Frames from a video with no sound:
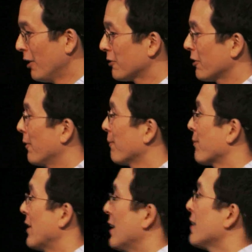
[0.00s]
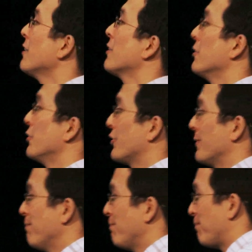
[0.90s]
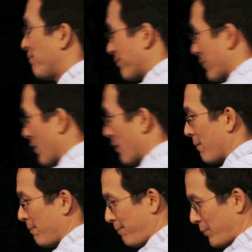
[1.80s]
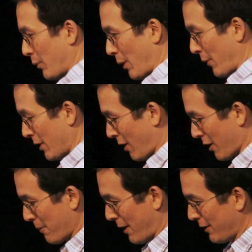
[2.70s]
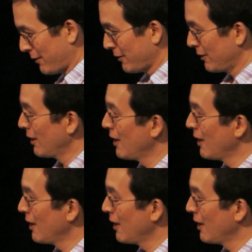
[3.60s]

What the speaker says: So in conclusion, what I want to talk about is